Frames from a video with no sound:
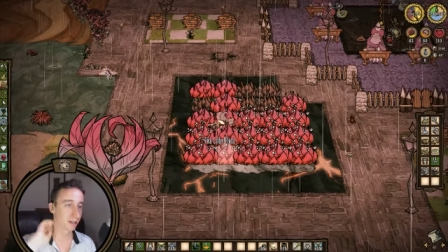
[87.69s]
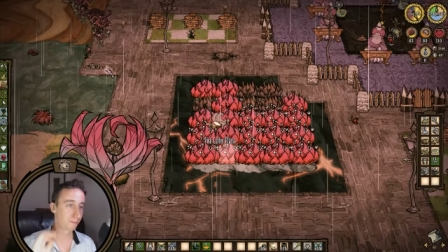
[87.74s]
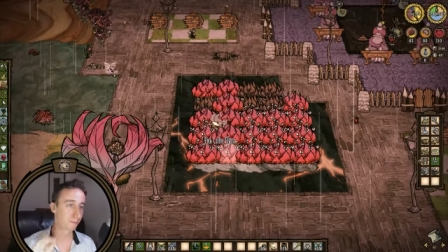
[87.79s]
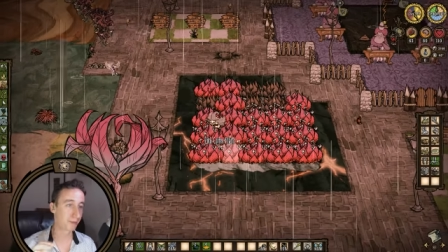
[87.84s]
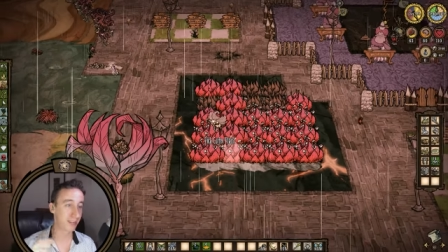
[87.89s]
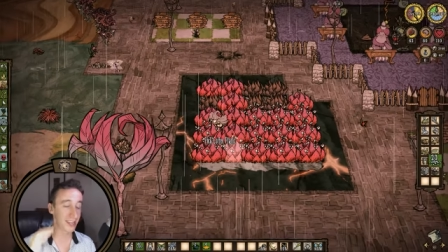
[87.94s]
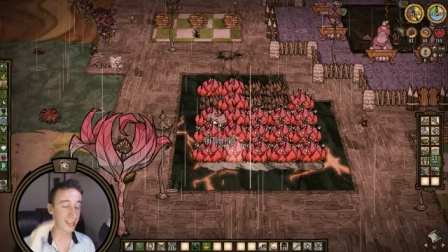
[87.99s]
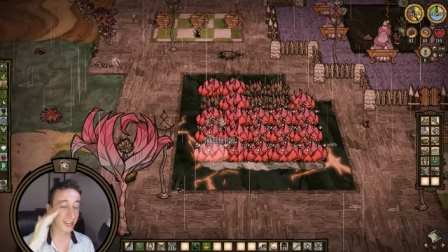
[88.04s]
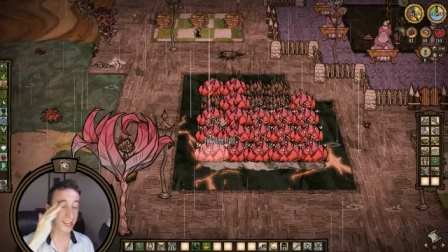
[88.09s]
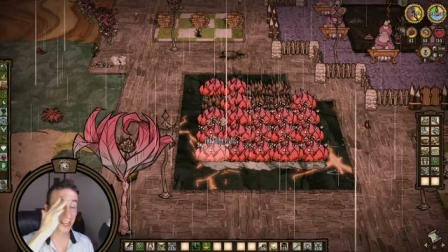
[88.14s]

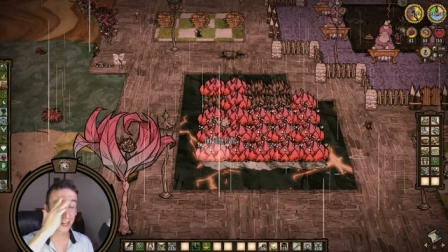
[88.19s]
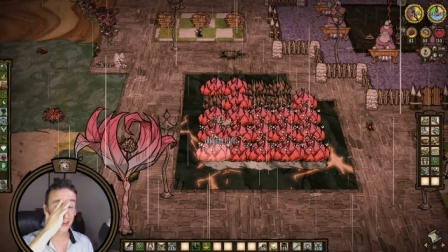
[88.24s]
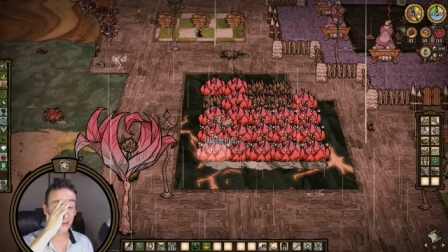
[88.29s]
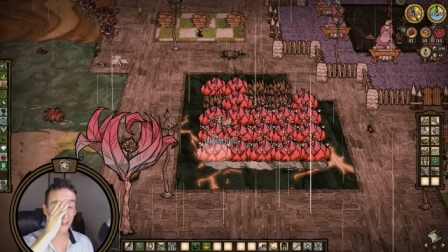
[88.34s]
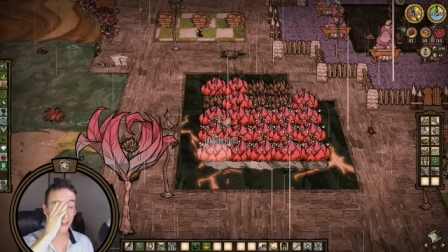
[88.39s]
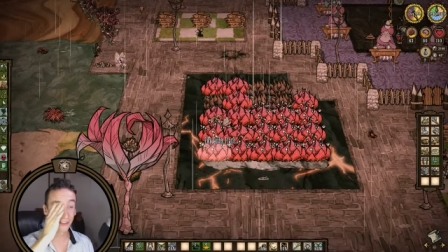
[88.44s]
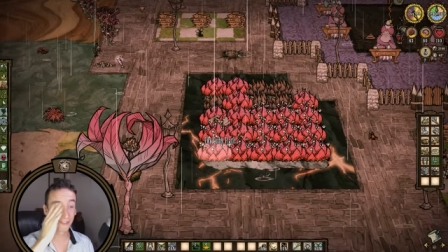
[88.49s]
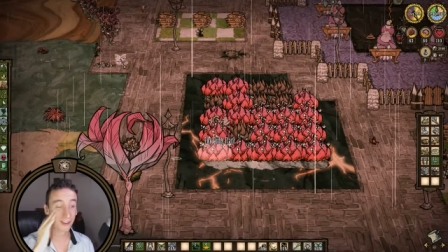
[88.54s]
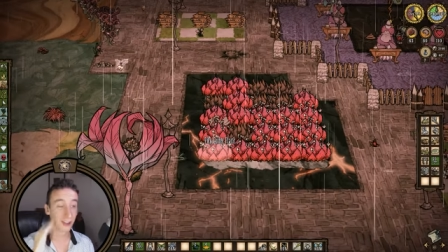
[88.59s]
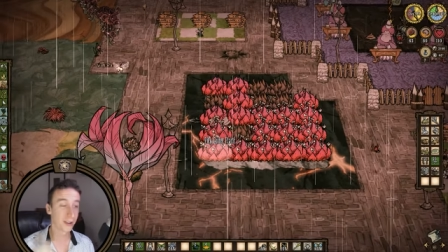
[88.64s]
picking
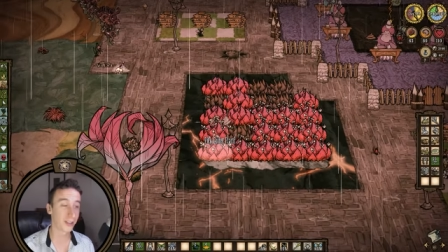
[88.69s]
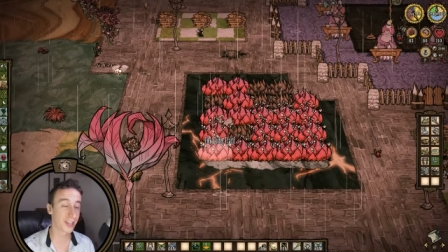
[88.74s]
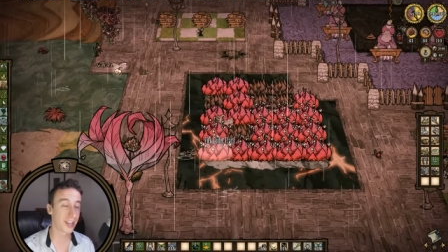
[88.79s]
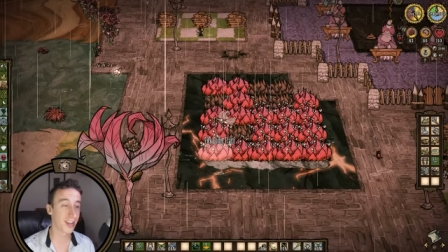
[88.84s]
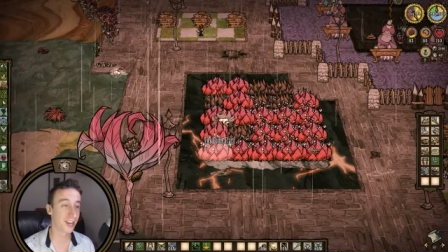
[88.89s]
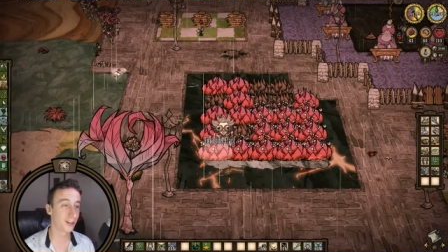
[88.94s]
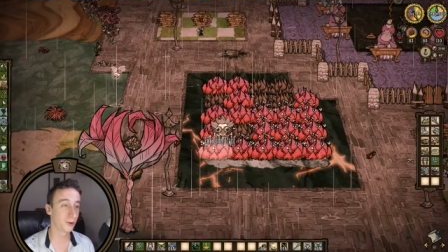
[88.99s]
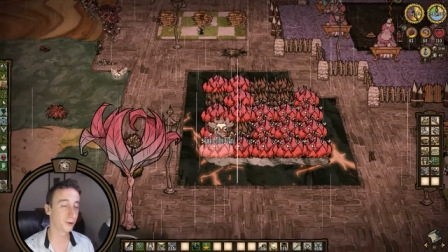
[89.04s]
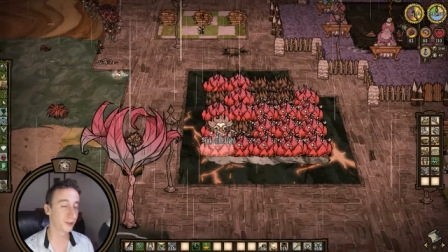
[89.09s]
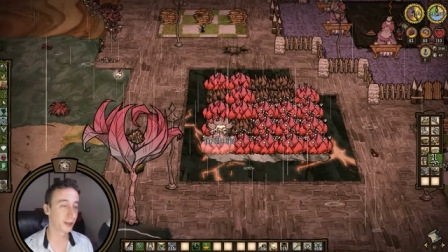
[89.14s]
the
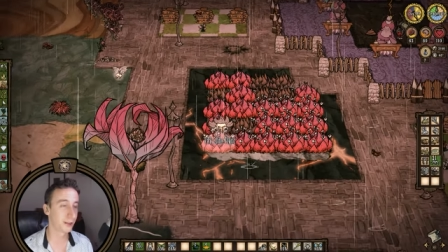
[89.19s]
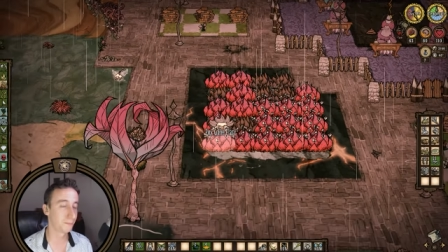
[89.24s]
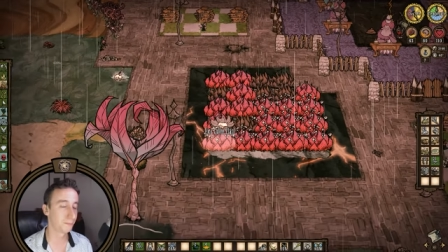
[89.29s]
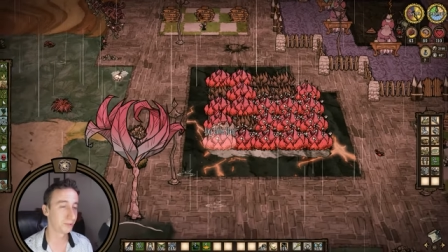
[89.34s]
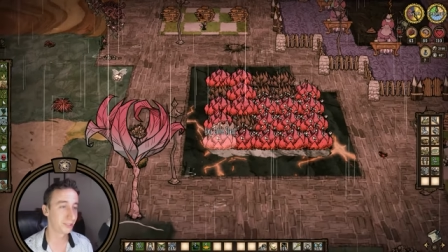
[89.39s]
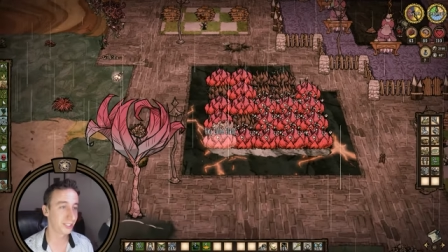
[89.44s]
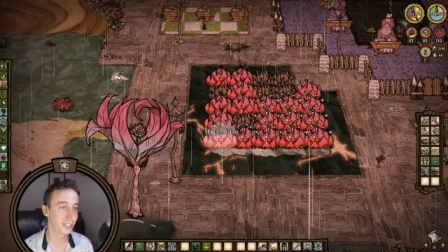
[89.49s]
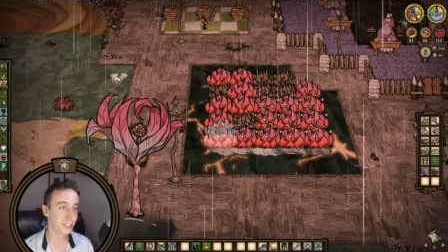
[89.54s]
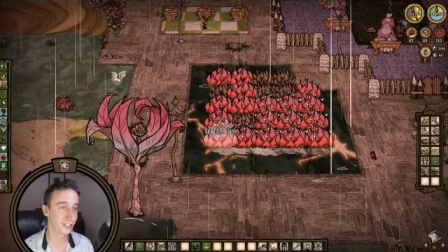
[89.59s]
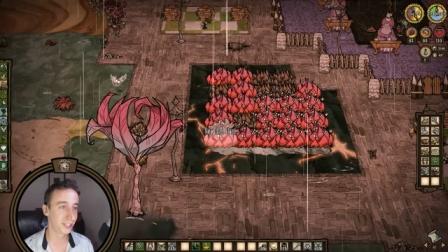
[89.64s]
volcano
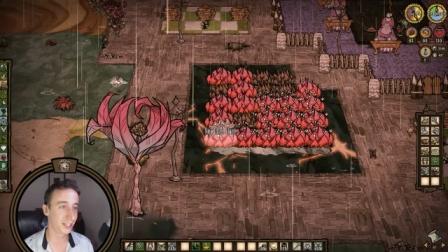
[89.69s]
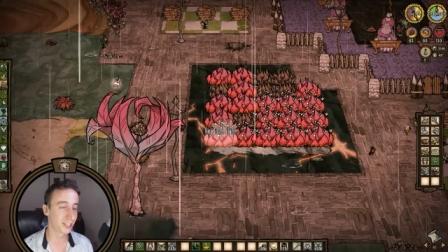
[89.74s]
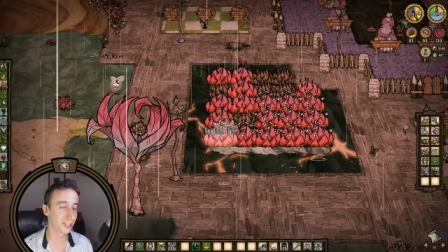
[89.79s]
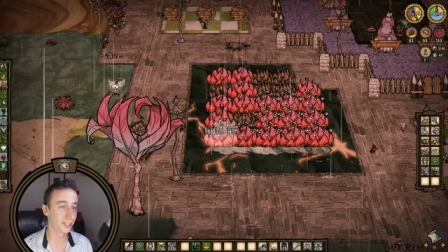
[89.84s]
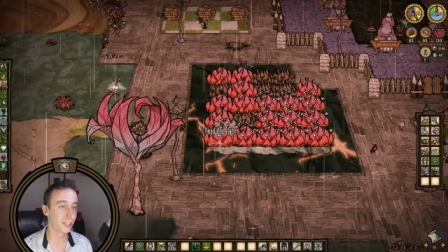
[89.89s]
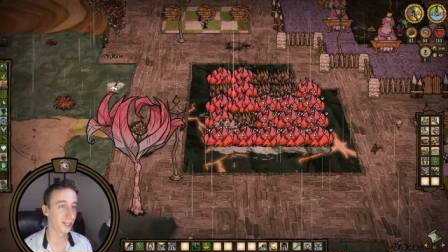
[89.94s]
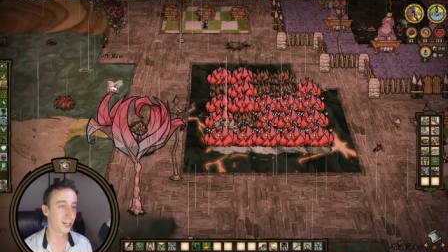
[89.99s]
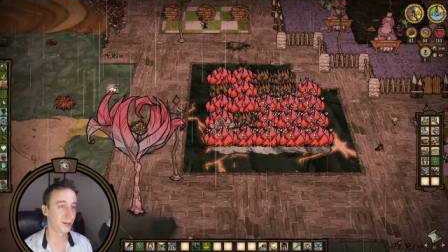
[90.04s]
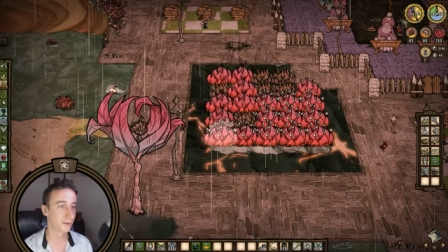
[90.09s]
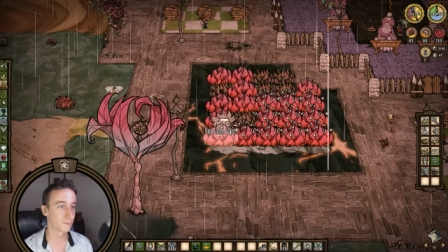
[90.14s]
completely
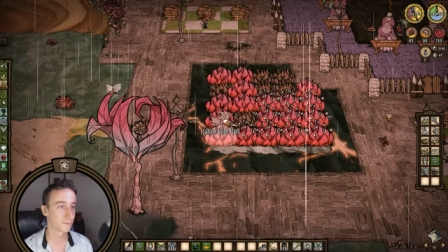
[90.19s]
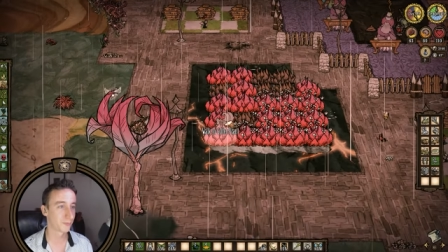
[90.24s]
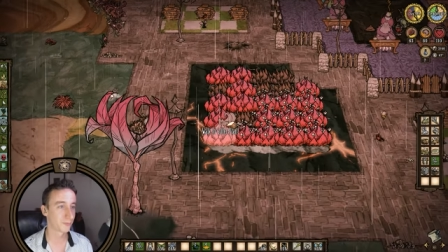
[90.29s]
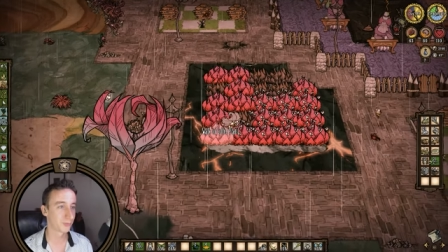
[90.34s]
clean